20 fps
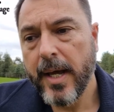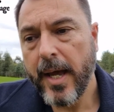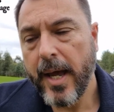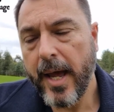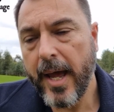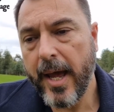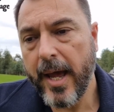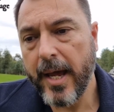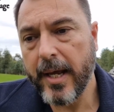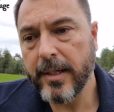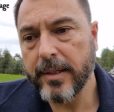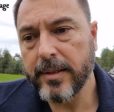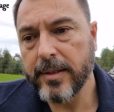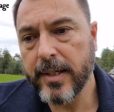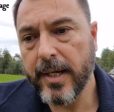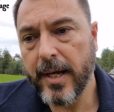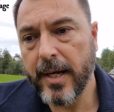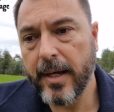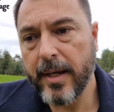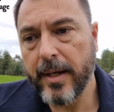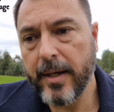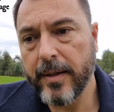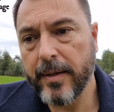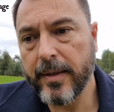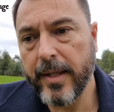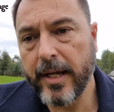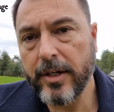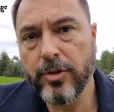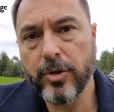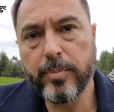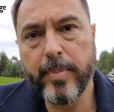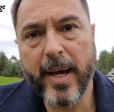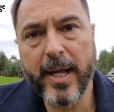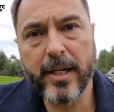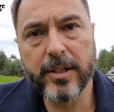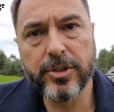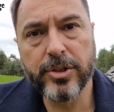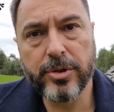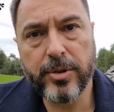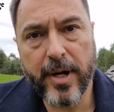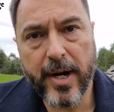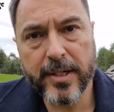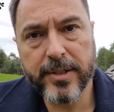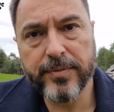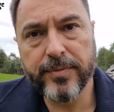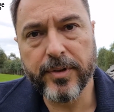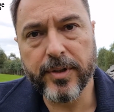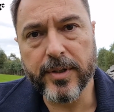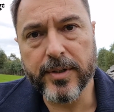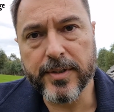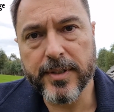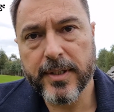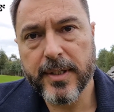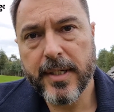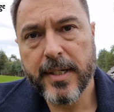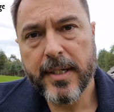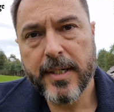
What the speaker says: and they do balance transfers.